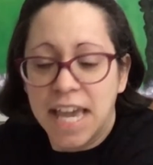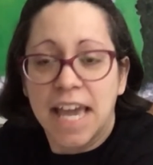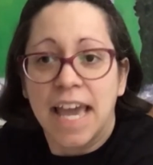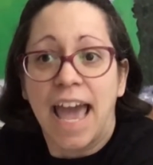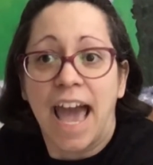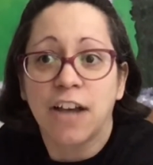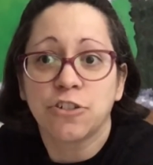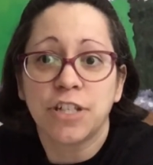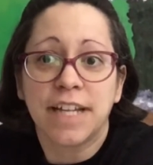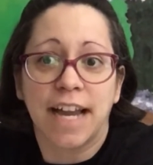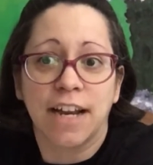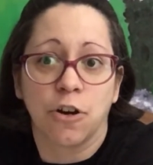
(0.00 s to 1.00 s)
It actually
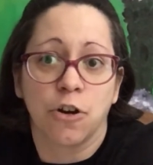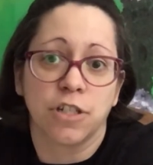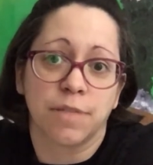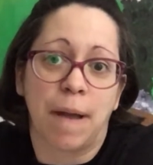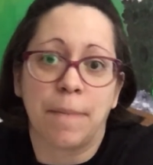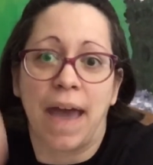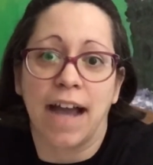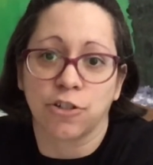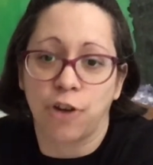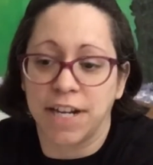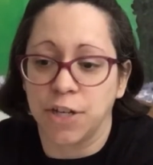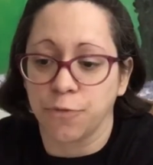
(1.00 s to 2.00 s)
kind of hurts my back
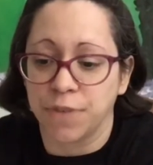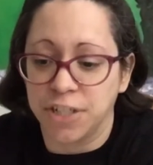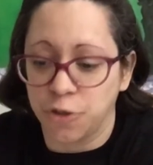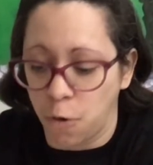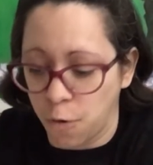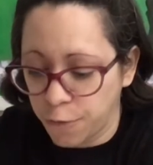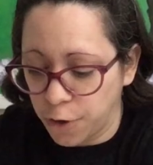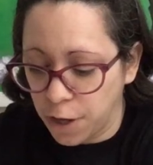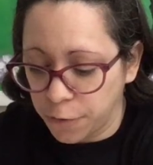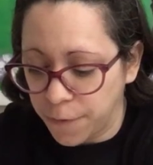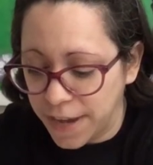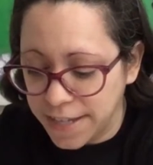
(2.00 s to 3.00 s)
trying to reach over all
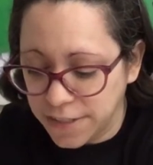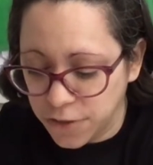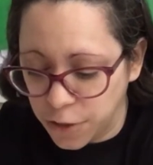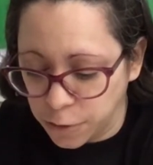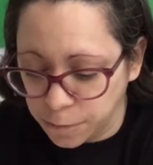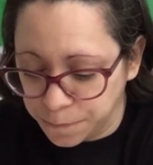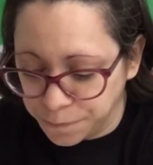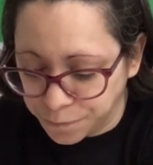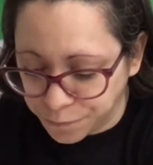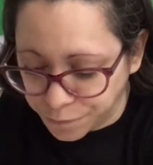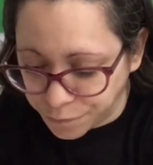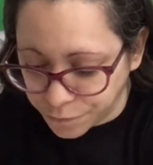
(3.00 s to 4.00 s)
the way. So,
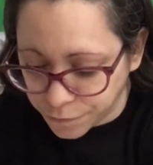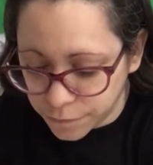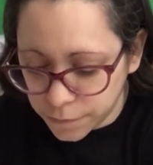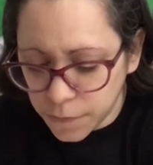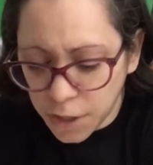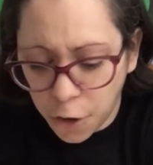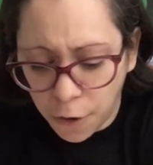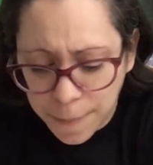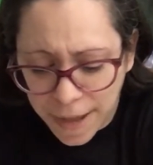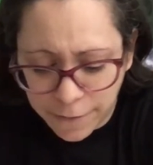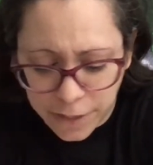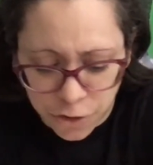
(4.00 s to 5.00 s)
oh, I'm
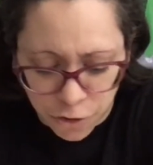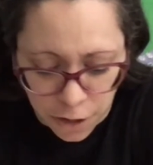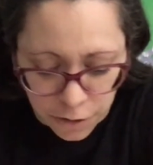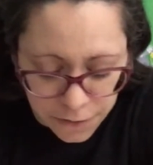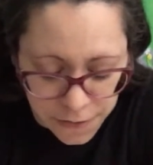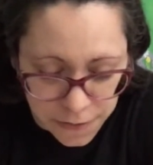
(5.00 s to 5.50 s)
having struggles.